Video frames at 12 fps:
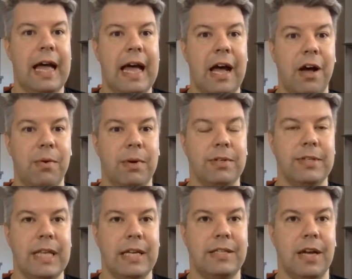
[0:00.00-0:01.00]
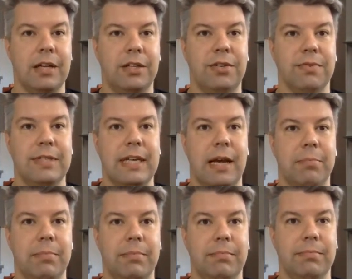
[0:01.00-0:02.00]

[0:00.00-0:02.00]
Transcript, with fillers: hours that Don Q step.